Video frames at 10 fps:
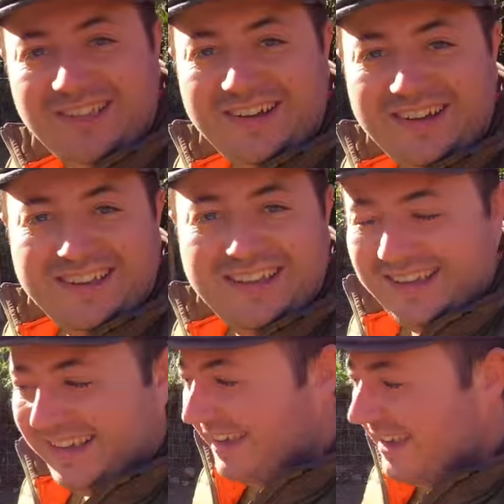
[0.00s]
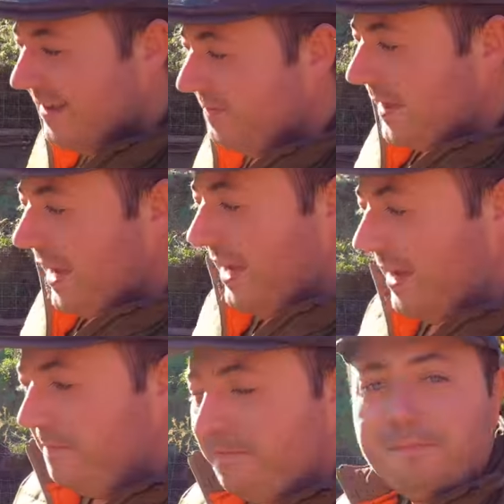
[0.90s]
There they are.
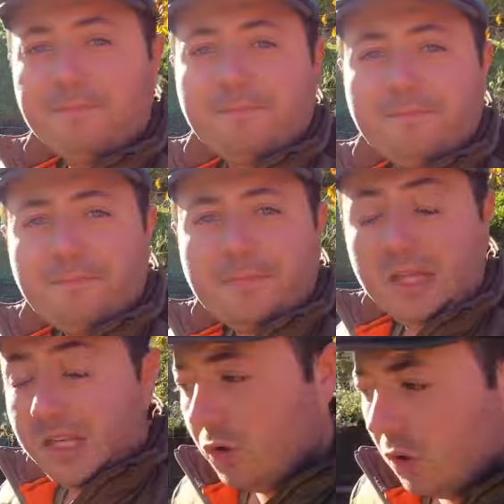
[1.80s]
yeah, I've